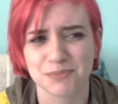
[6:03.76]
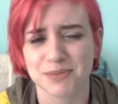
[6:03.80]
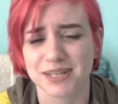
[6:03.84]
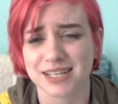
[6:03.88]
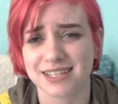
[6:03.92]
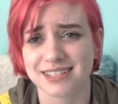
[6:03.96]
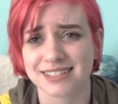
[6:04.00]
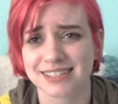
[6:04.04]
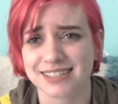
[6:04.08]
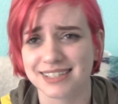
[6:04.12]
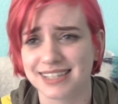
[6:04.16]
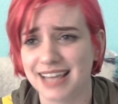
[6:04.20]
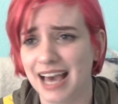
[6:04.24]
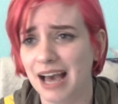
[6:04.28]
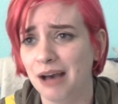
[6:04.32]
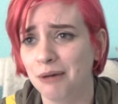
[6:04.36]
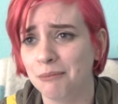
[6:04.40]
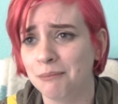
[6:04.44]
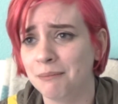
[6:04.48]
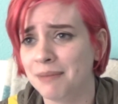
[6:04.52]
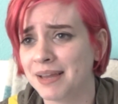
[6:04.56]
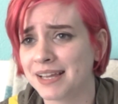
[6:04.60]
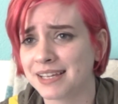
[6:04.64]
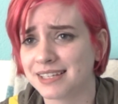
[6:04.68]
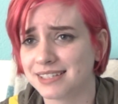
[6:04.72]
because that
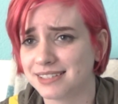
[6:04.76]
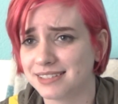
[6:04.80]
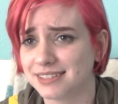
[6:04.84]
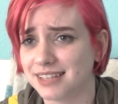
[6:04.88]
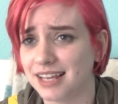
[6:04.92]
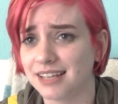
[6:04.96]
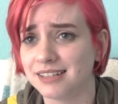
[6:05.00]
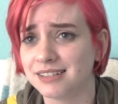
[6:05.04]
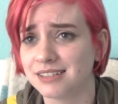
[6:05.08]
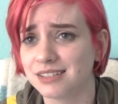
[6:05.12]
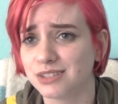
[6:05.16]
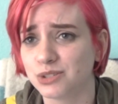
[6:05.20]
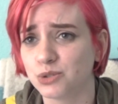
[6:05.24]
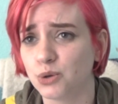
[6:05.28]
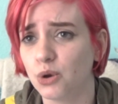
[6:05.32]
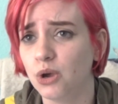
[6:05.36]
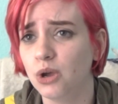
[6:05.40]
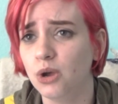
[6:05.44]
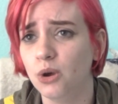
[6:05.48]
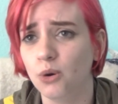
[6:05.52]
makes sense.